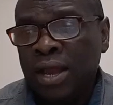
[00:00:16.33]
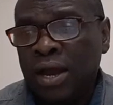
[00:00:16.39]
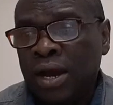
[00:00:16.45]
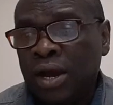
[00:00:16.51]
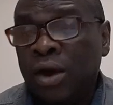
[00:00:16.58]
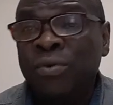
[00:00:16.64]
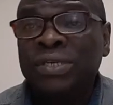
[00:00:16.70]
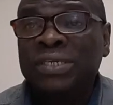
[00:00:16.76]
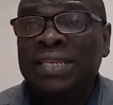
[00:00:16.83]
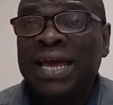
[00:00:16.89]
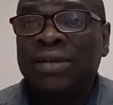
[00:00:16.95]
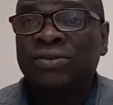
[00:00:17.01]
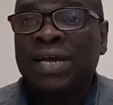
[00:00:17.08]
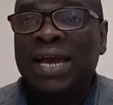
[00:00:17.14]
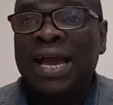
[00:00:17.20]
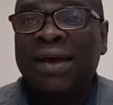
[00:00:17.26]
Always
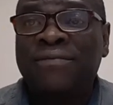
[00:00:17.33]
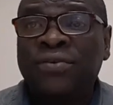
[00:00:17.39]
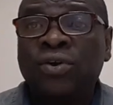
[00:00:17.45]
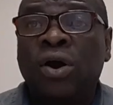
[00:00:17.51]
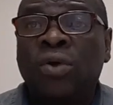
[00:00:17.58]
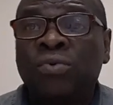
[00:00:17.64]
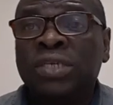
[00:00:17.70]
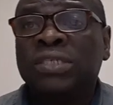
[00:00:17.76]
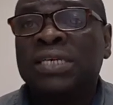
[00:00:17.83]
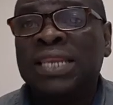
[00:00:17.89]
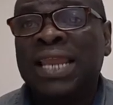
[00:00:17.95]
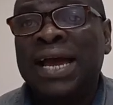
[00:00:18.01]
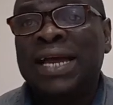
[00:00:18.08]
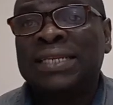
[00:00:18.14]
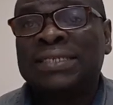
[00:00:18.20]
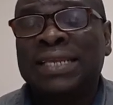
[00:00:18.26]
glad to have you. Always
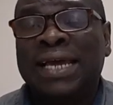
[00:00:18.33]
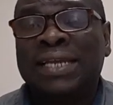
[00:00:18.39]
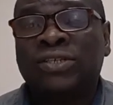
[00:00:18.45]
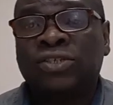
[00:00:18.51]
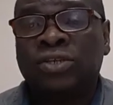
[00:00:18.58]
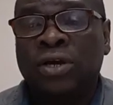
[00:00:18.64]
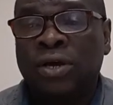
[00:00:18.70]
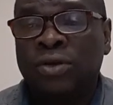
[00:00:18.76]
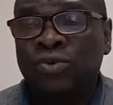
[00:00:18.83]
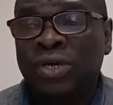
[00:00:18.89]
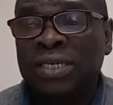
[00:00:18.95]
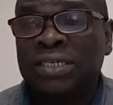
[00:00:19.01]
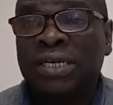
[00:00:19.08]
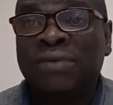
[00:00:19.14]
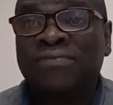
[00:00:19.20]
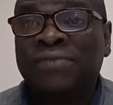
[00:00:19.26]
glad that you
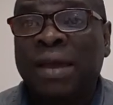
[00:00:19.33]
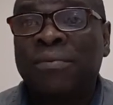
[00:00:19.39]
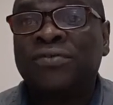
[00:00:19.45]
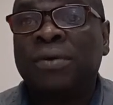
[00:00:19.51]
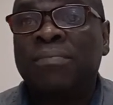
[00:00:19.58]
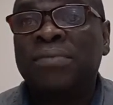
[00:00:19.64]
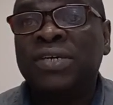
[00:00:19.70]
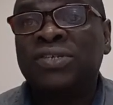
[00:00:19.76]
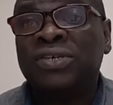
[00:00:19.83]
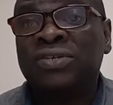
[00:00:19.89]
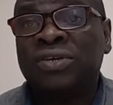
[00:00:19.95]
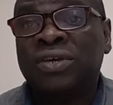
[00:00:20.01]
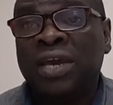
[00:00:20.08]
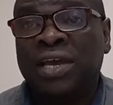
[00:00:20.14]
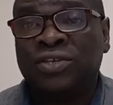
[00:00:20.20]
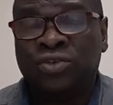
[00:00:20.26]
can take off time of your busy
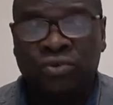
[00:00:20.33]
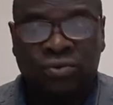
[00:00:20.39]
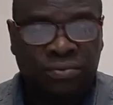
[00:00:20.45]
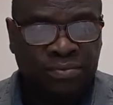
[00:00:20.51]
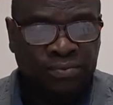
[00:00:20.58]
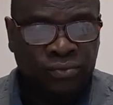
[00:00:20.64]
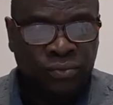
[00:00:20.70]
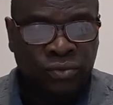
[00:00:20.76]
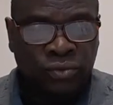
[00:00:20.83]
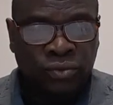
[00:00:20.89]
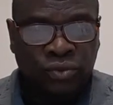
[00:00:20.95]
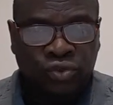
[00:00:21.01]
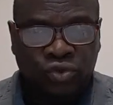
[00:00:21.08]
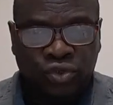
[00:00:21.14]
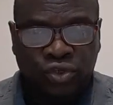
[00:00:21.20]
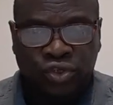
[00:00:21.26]
schedule
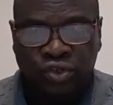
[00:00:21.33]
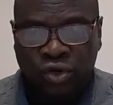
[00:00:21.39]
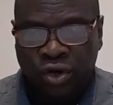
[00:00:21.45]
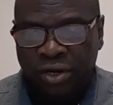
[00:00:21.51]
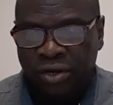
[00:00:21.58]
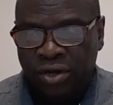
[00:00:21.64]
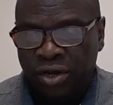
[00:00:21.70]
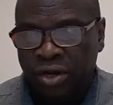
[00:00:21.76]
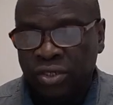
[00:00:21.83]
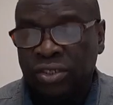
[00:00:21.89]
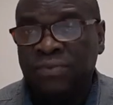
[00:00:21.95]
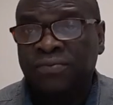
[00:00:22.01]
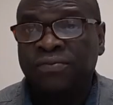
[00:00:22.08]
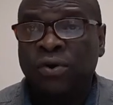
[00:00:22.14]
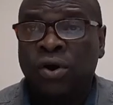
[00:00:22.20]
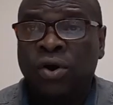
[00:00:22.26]
to join
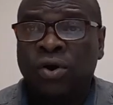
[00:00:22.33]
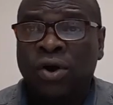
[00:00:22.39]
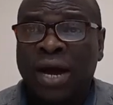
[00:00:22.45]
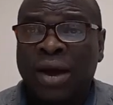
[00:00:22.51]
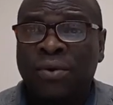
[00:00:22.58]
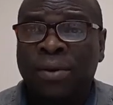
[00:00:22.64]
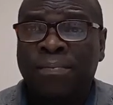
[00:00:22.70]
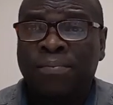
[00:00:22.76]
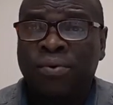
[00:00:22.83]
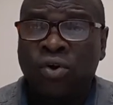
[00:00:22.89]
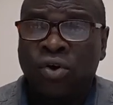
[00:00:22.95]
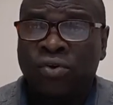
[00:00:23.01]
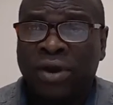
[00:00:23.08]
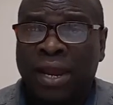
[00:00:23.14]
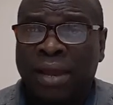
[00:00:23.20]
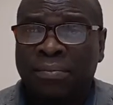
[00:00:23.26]
us for our
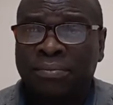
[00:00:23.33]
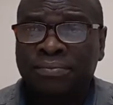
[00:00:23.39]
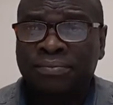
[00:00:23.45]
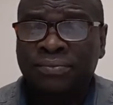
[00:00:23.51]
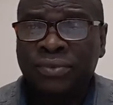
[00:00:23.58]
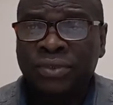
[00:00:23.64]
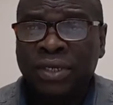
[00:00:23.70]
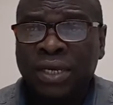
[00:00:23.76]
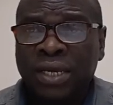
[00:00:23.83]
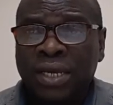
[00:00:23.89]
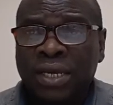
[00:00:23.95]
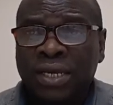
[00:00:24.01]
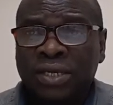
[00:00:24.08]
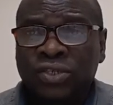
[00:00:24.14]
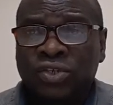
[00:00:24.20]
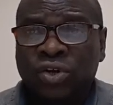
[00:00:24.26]
program.
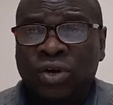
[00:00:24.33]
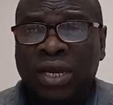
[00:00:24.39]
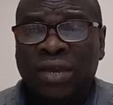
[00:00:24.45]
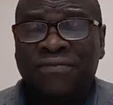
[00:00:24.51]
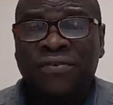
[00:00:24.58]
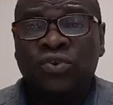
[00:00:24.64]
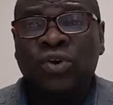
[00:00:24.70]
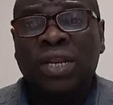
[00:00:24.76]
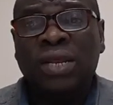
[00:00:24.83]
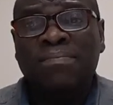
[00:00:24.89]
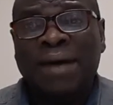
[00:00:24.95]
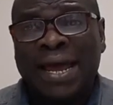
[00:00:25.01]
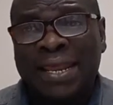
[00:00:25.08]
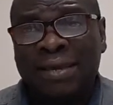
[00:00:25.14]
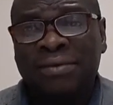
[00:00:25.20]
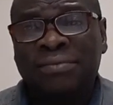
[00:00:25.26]
So if you know
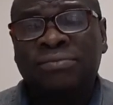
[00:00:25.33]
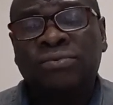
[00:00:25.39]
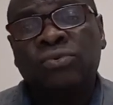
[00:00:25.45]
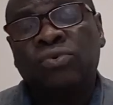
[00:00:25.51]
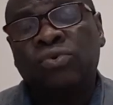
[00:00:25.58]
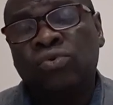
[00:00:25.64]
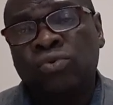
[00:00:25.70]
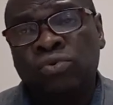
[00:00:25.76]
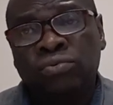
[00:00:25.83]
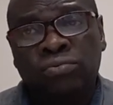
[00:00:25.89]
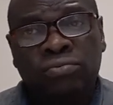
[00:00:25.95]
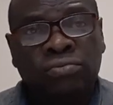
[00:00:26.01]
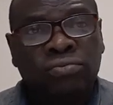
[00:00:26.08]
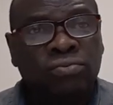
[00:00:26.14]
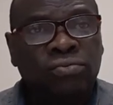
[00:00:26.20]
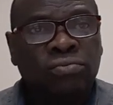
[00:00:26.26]
anybody who
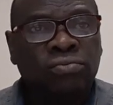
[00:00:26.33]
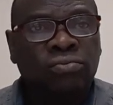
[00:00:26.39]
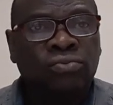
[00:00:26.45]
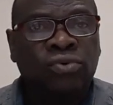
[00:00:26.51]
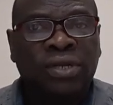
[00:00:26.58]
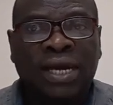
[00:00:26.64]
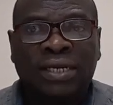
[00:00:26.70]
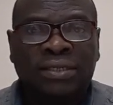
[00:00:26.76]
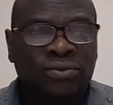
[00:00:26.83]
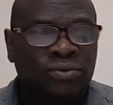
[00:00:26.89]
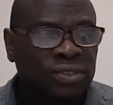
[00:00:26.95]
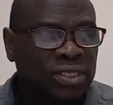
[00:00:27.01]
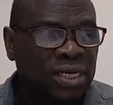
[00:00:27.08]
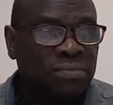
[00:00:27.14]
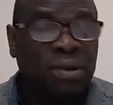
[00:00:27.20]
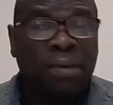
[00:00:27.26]
would like to
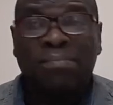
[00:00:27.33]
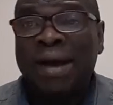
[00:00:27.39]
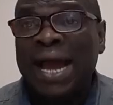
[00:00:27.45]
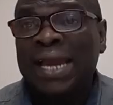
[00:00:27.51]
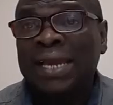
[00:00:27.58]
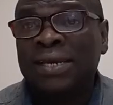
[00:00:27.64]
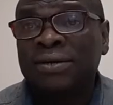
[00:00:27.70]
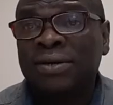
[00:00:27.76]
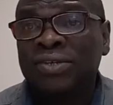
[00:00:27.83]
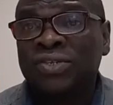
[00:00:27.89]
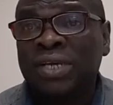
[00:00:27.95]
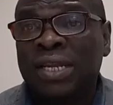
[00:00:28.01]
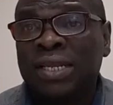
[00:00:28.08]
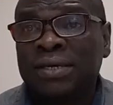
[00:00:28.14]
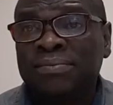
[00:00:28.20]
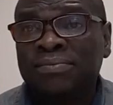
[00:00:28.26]
think about buying or
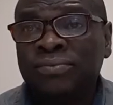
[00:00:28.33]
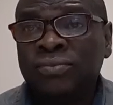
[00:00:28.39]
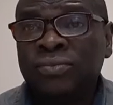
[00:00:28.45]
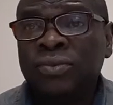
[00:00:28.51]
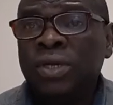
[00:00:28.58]
selling,